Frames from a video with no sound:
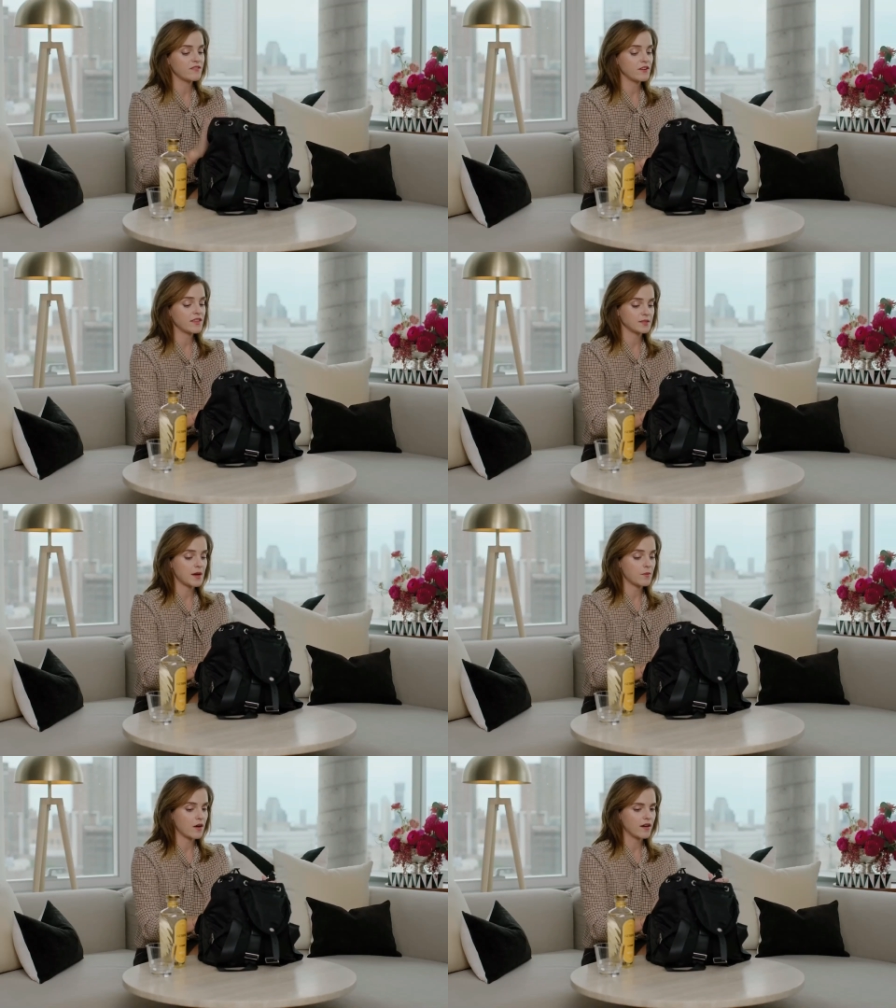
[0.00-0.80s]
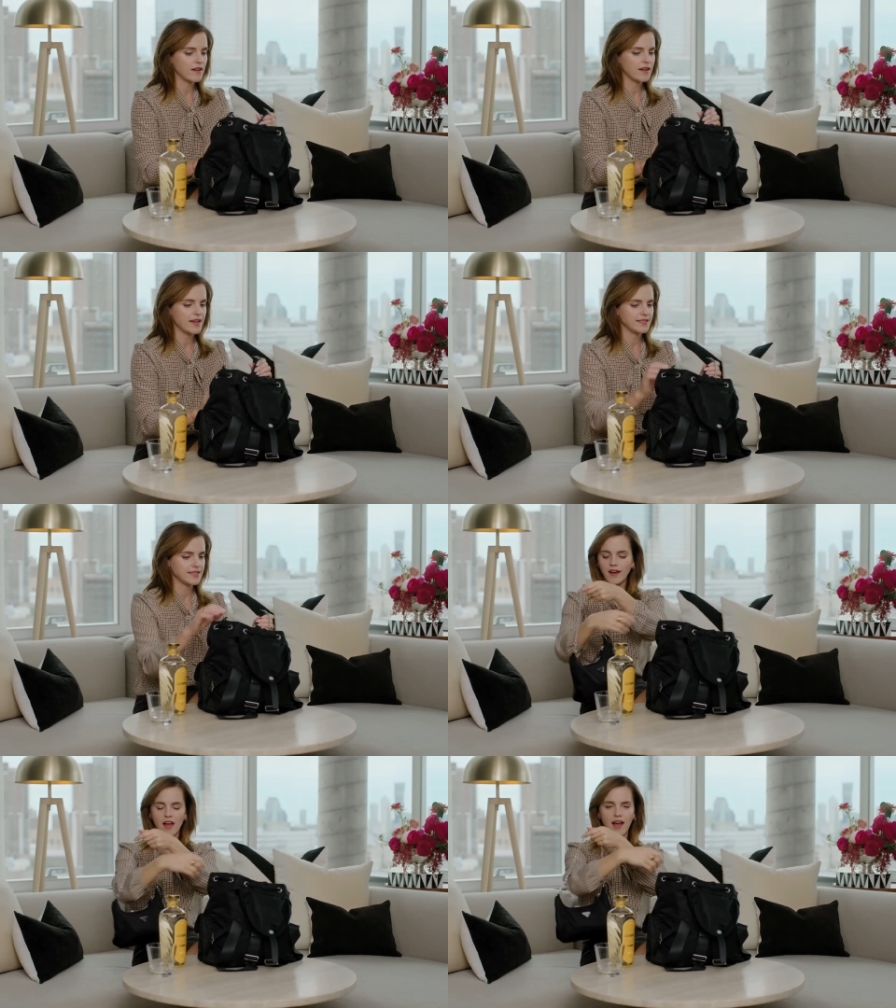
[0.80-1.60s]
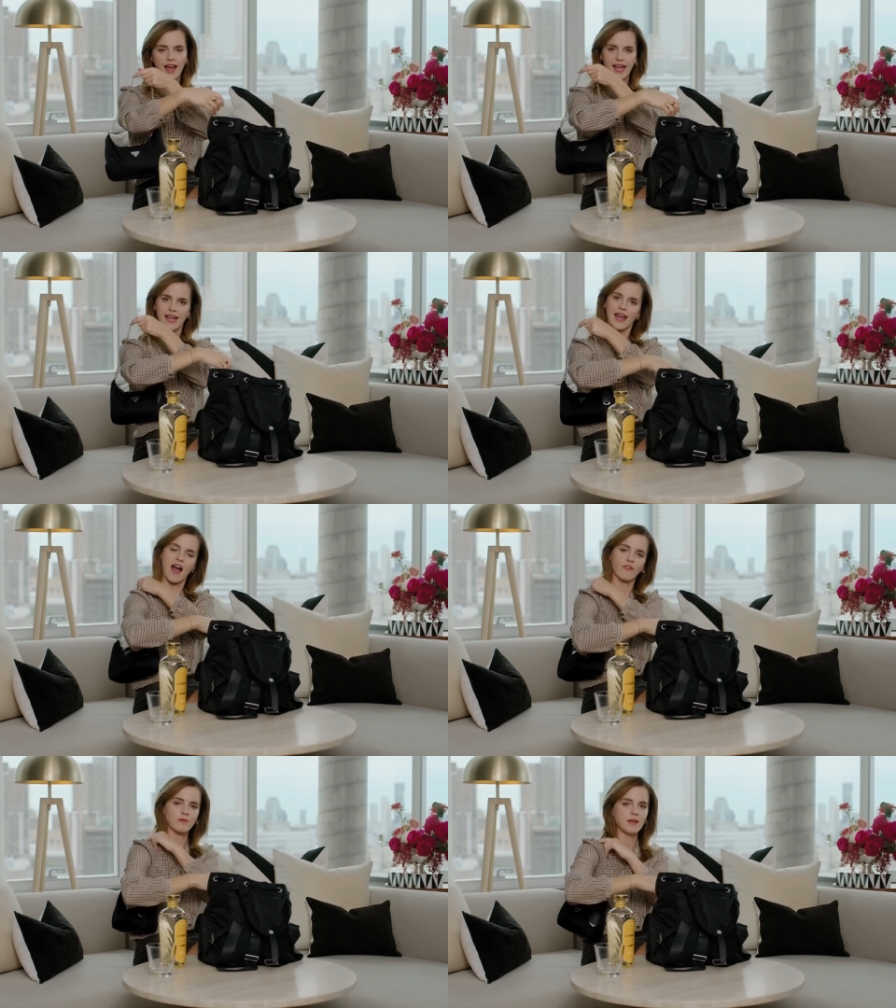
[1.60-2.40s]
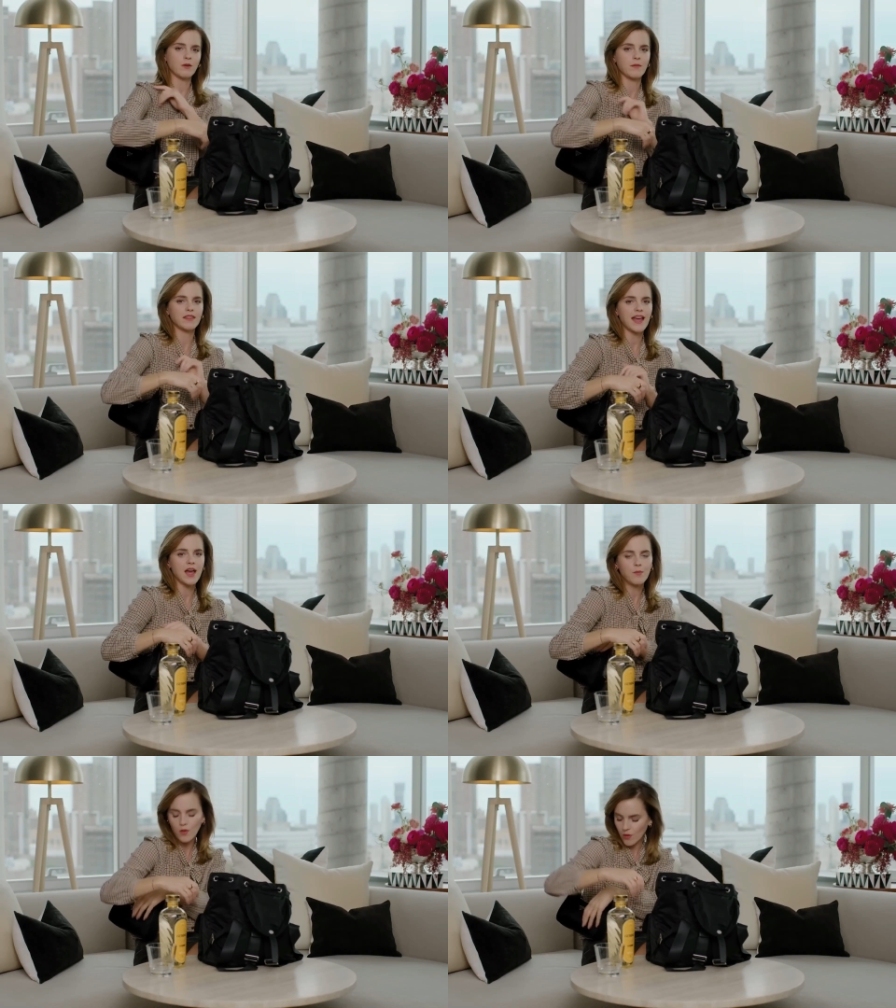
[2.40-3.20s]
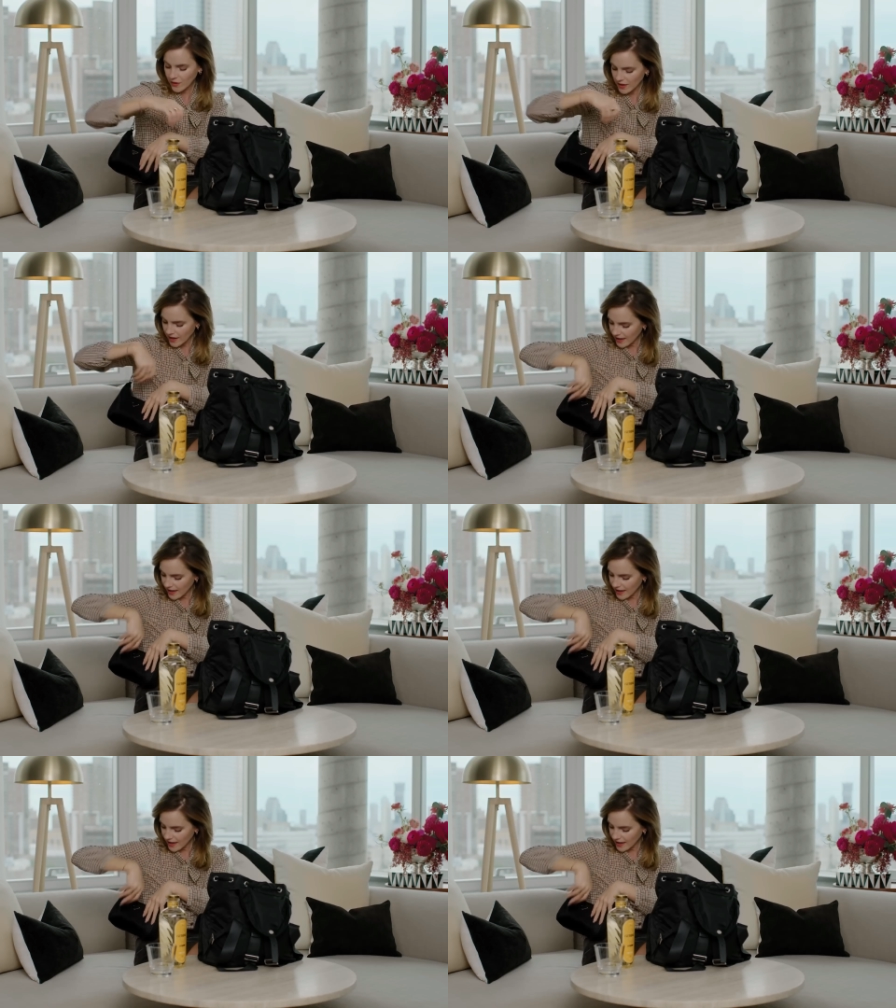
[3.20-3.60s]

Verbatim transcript: incredibly beautiful. With her captivating eyes, flawless